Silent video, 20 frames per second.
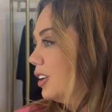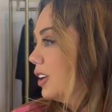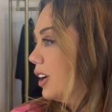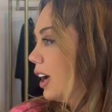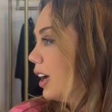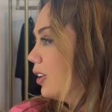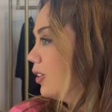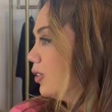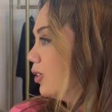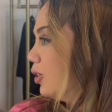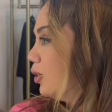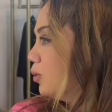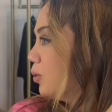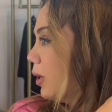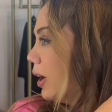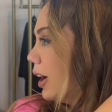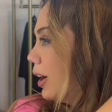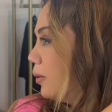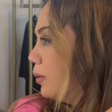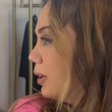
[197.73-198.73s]
I don't know
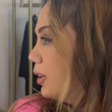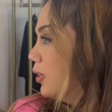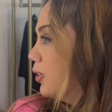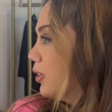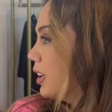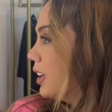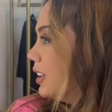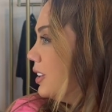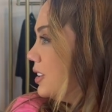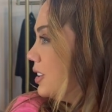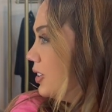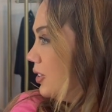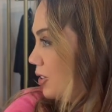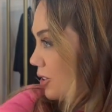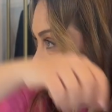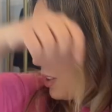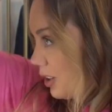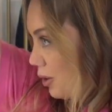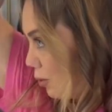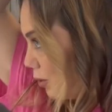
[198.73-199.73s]
why we don't get deals
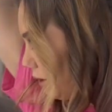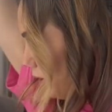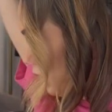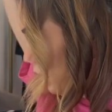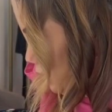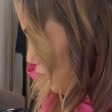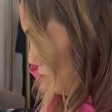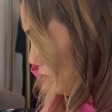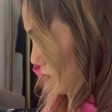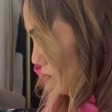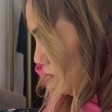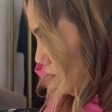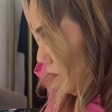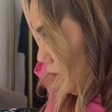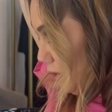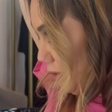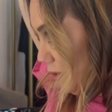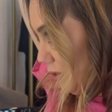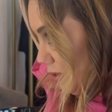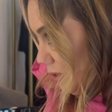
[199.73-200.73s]
like we used
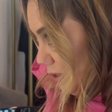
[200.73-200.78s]
to,